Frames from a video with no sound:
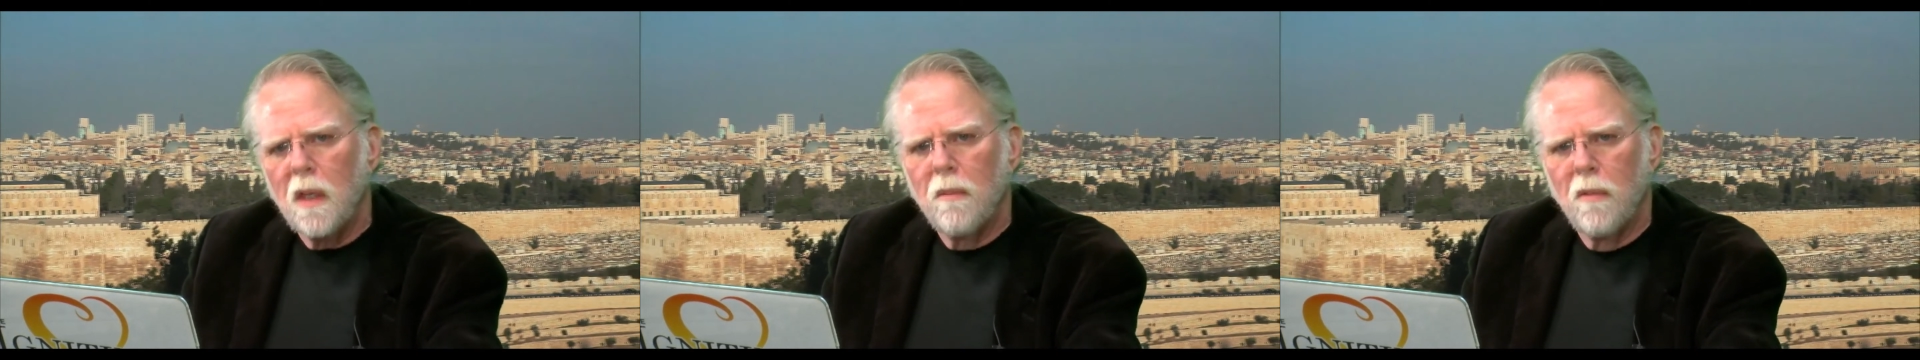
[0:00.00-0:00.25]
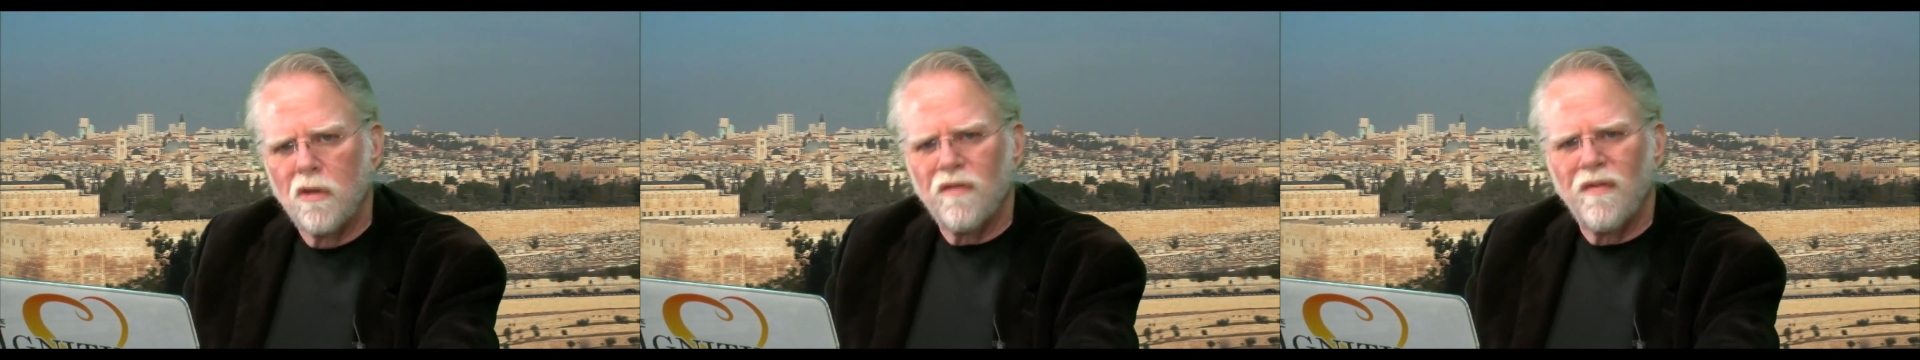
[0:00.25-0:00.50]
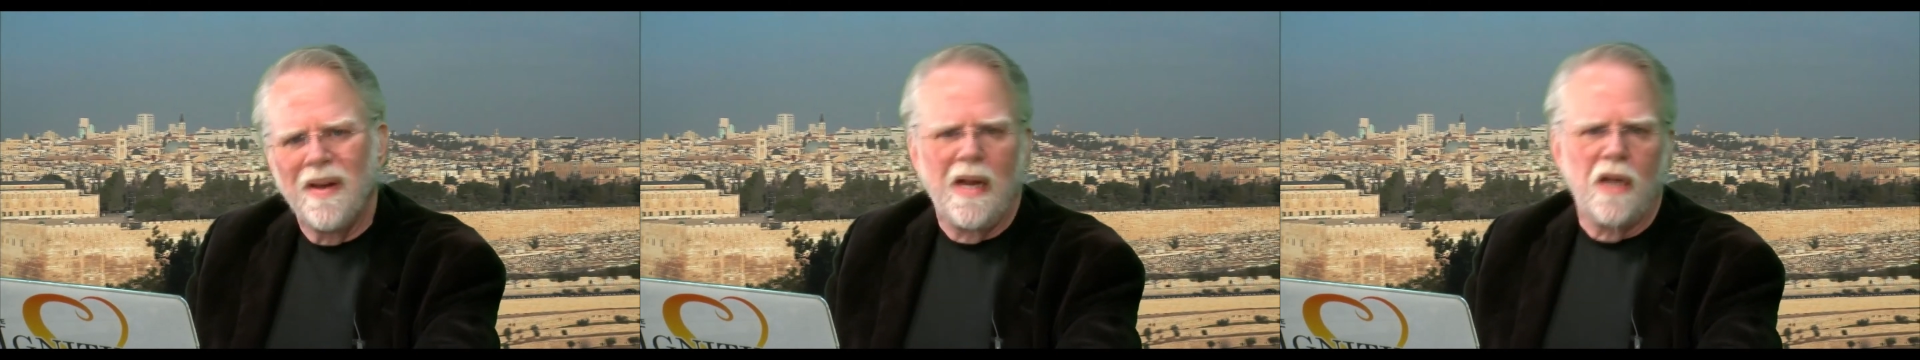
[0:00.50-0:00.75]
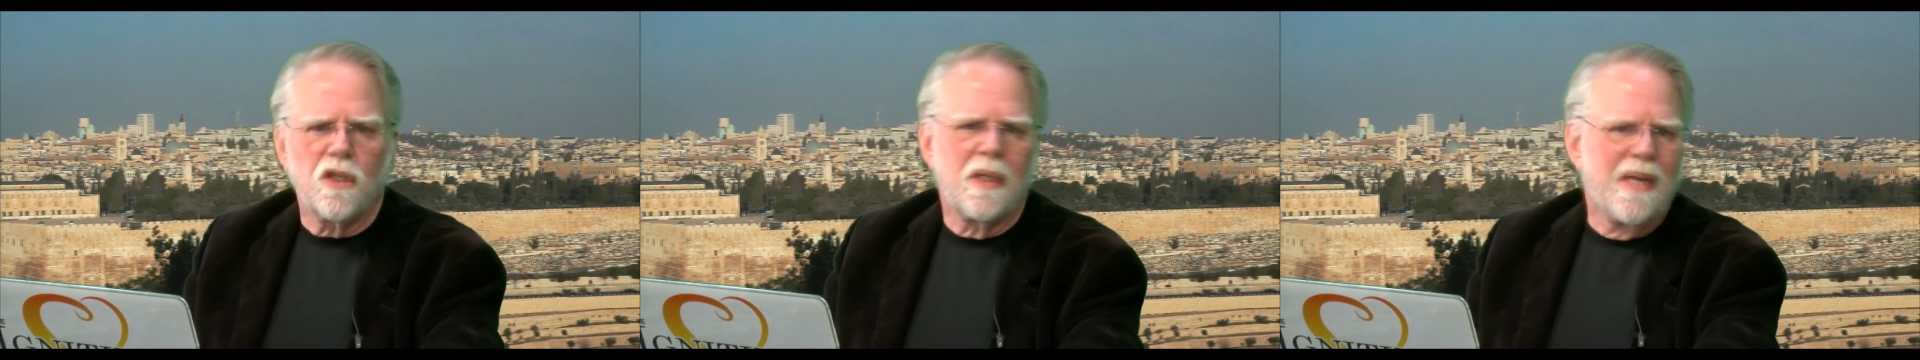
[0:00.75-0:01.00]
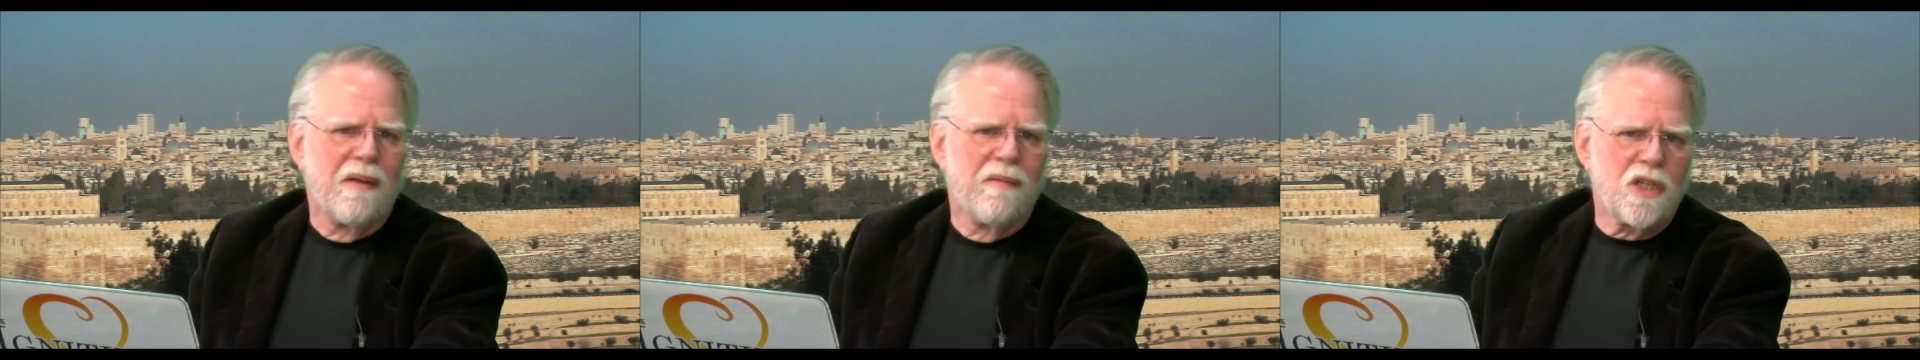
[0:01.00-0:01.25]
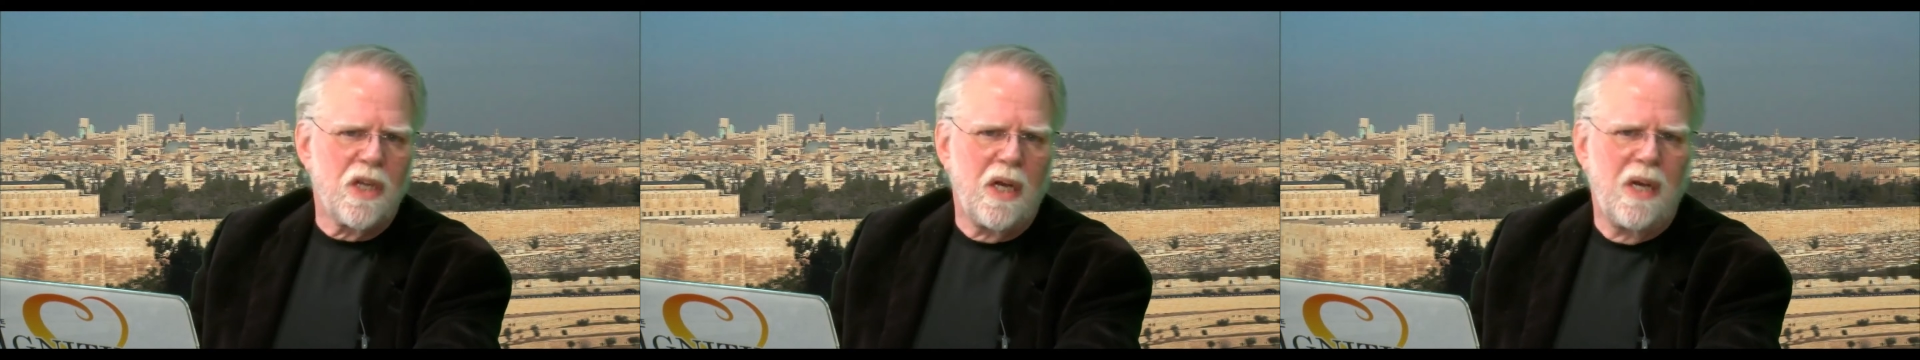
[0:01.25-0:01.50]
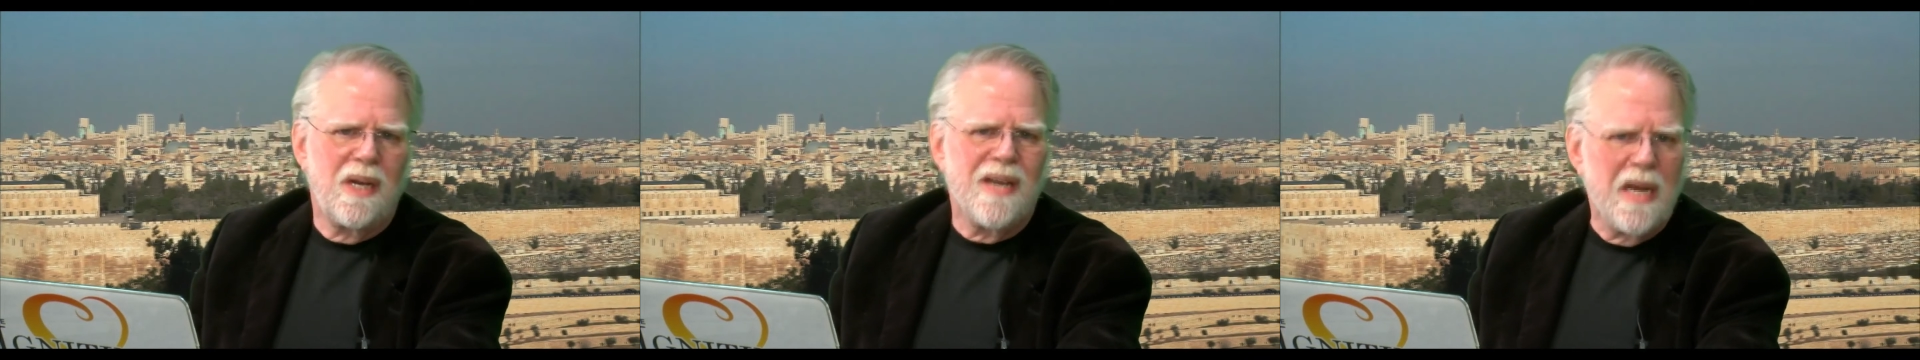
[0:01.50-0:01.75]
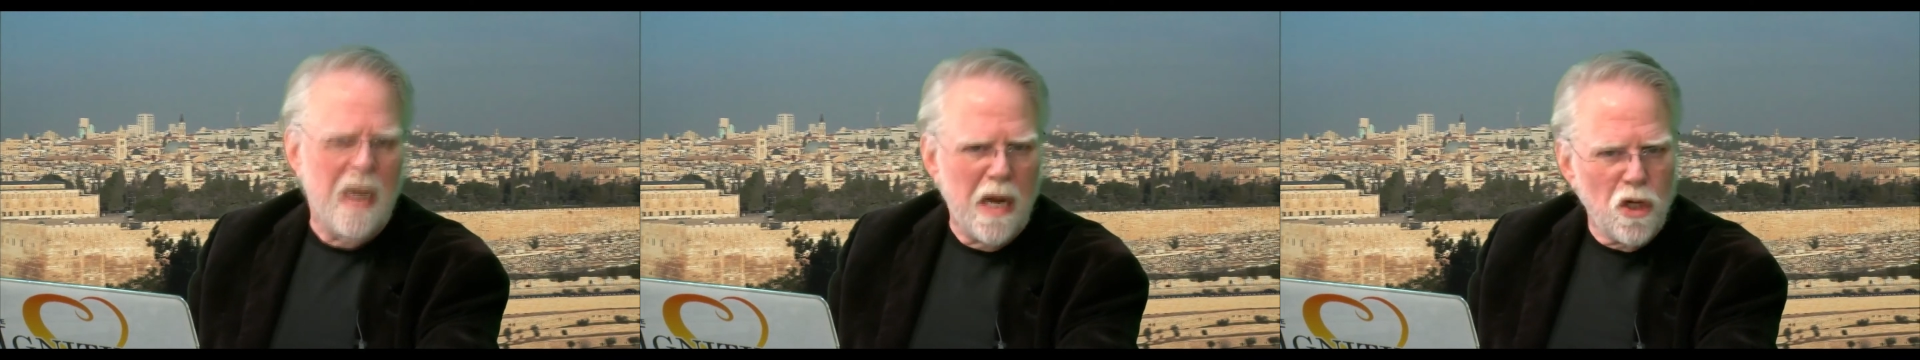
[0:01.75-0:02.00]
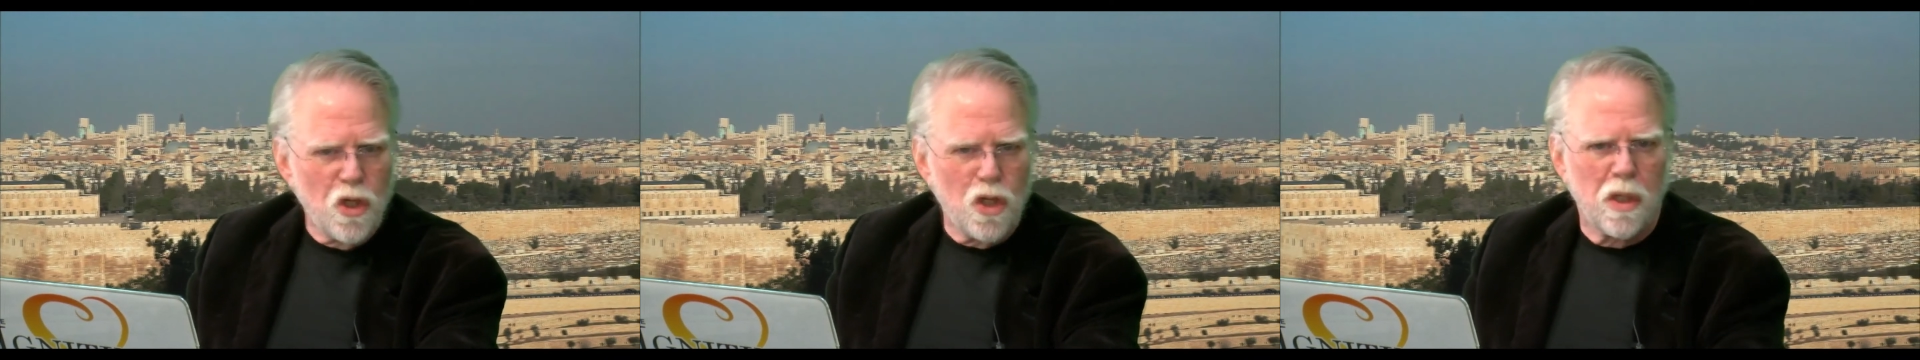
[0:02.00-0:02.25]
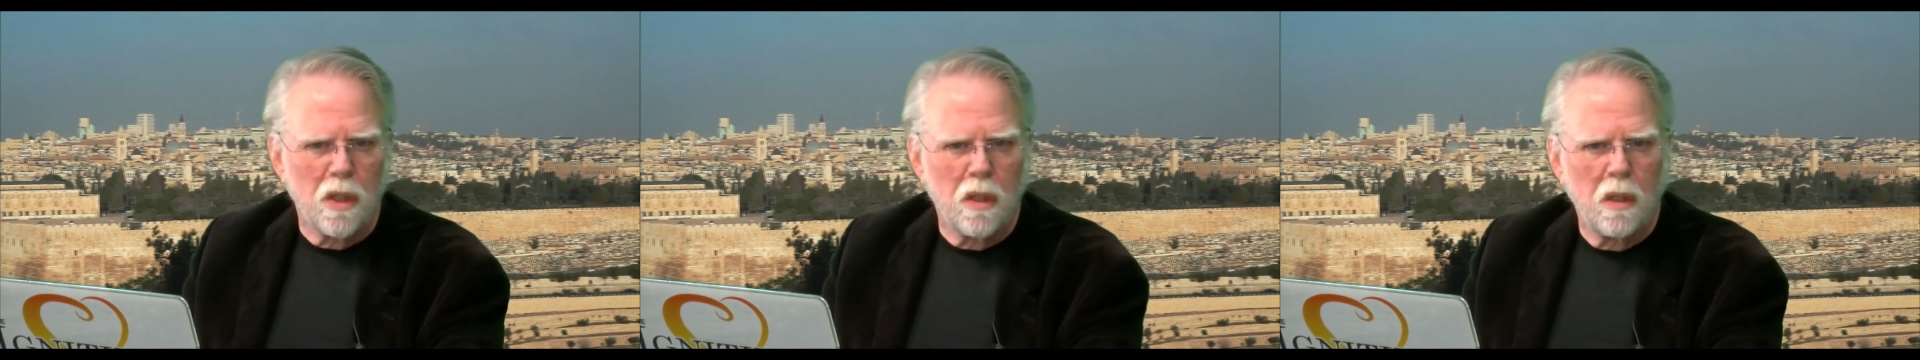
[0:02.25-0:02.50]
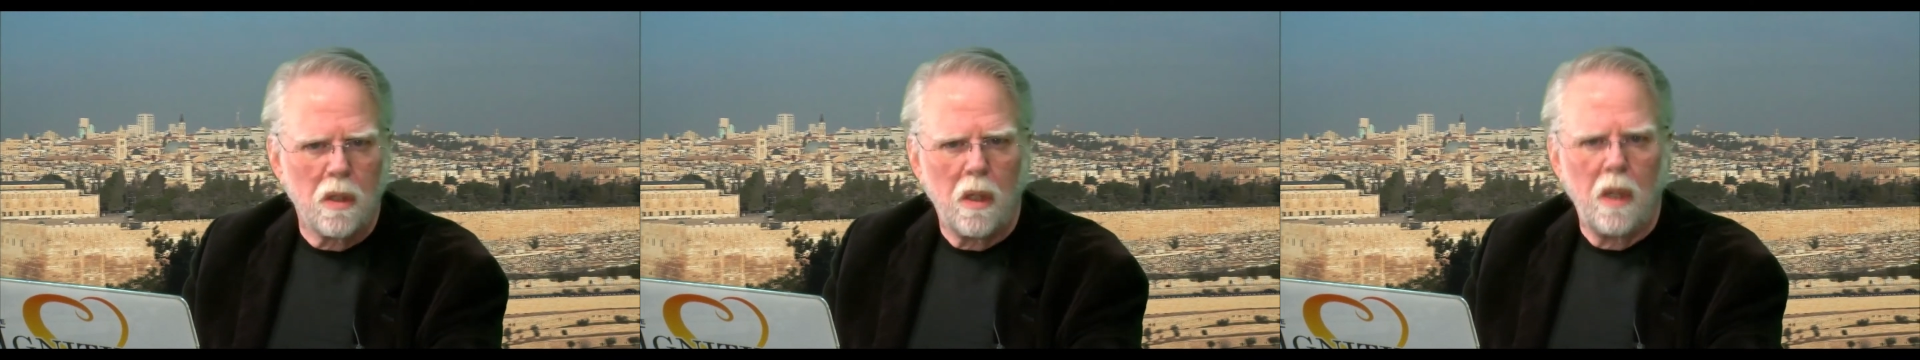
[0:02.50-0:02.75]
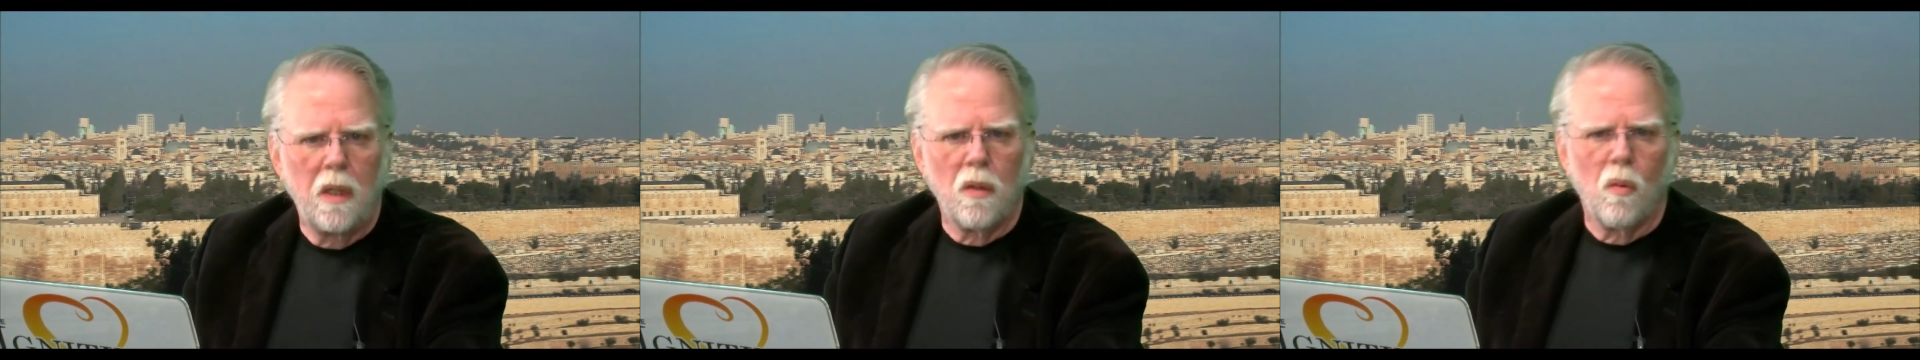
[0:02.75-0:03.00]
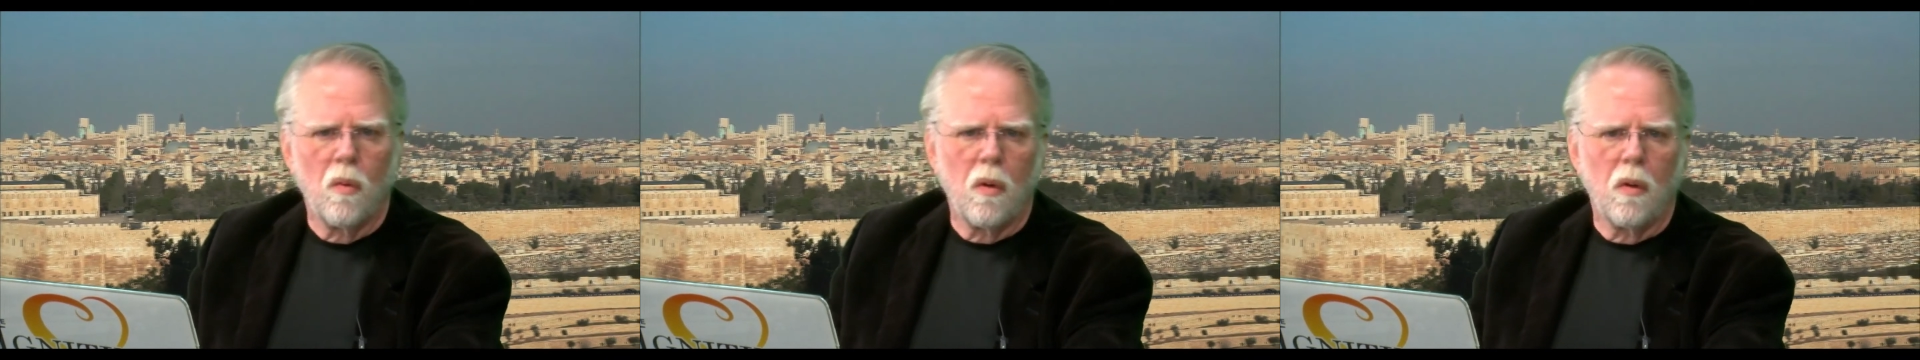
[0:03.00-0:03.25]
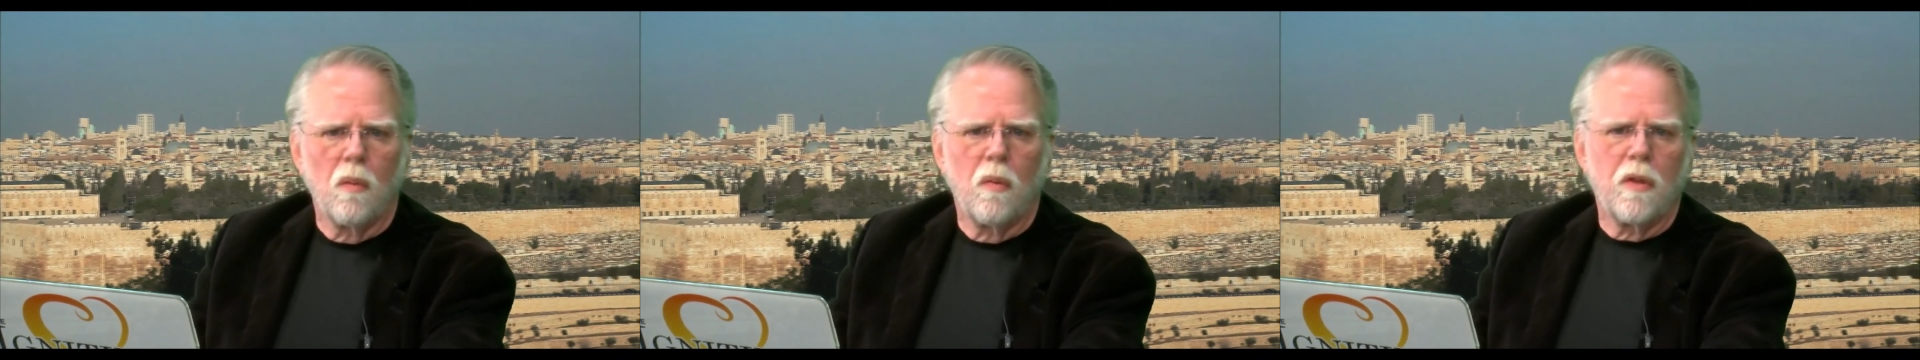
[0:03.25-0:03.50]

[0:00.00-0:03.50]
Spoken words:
the most financially devastated nation in the world,